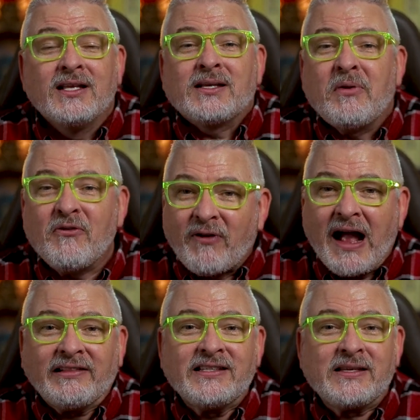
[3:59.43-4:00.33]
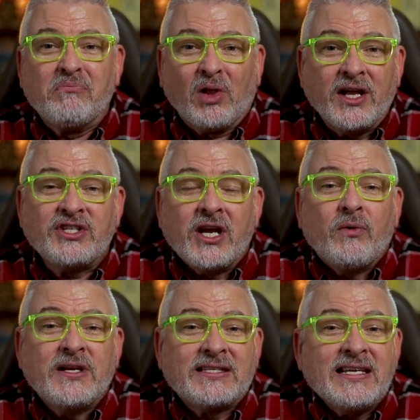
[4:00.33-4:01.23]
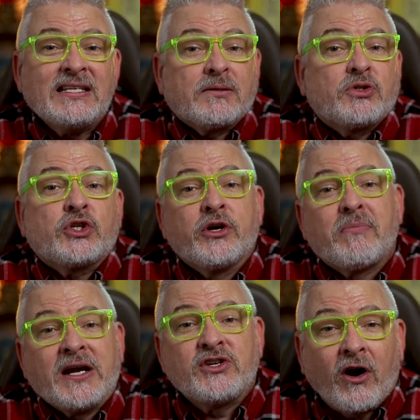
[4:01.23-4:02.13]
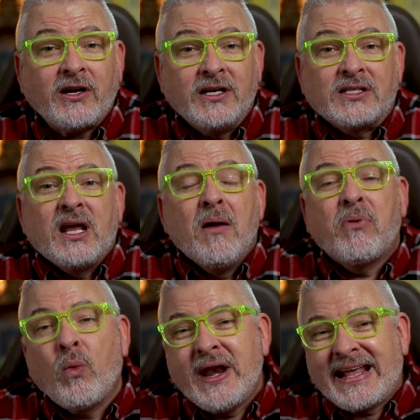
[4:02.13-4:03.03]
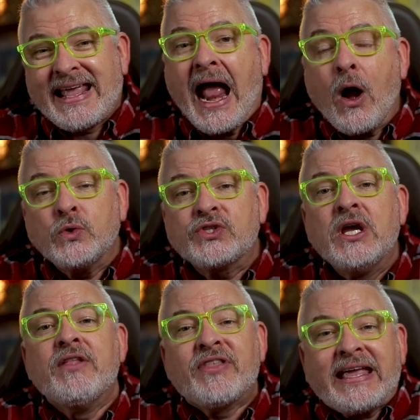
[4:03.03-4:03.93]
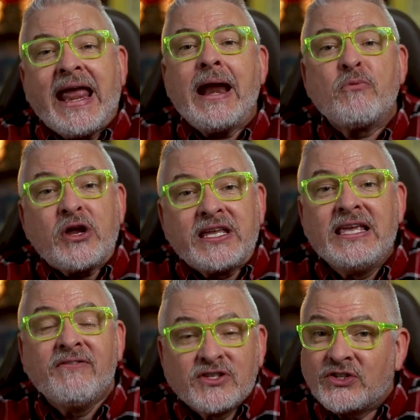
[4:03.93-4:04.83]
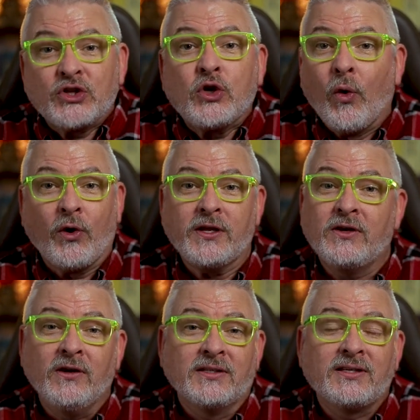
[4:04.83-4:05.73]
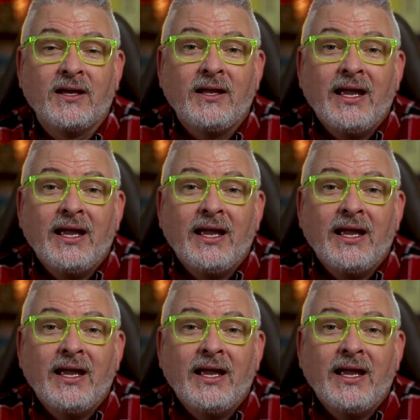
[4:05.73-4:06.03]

Some of the violence and bloodshed we see is obscured darkness, but when it counts, the camera gives us the gory goods.